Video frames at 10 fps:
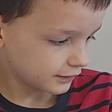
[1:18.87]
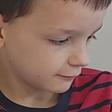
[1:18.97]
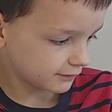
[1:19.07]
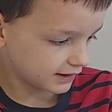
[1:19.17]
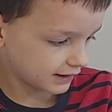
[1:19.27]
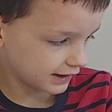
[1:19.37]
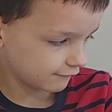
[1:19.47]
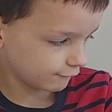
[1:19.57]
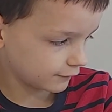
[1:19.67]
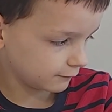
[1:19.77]
when
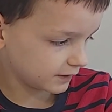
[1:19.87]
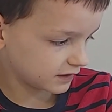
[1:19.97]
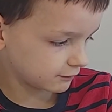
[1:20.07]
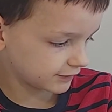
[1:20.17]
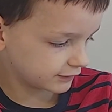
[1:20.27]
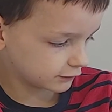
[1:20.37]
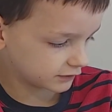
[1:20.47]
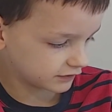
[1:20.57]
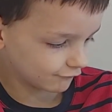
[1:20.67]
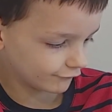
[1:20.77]
every week we do a
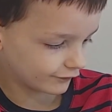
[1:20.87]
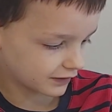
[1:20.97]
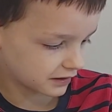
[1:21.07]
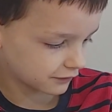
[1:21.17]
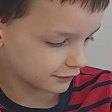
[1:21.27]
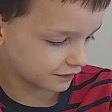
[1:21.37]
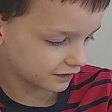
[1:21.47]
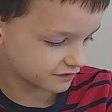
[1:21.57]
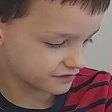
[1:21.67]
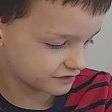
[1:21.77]
different letter, and
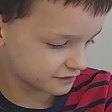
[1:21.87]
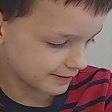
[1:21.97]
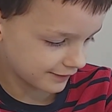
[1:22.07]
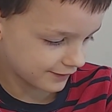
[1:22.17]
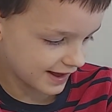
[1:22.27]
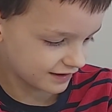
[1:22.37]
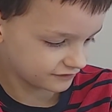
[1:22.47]
this is about